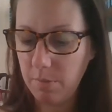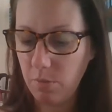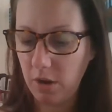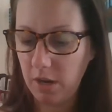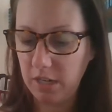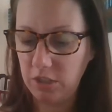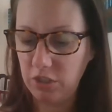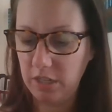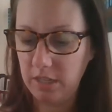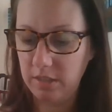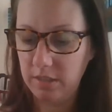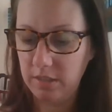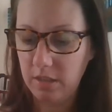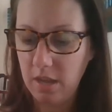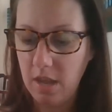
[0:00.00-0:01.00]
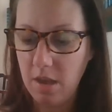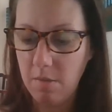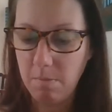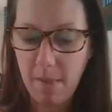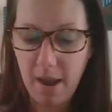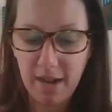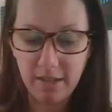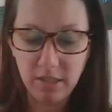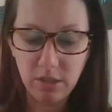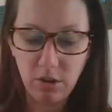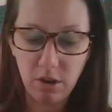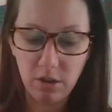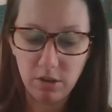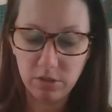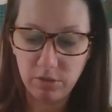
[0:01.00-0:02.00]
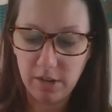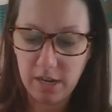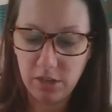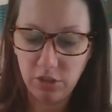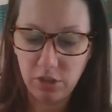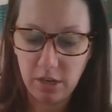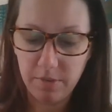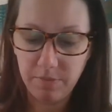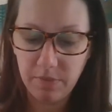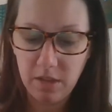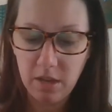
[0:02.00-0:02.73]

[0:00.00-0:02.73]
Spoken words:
mortgages, mass incarceration,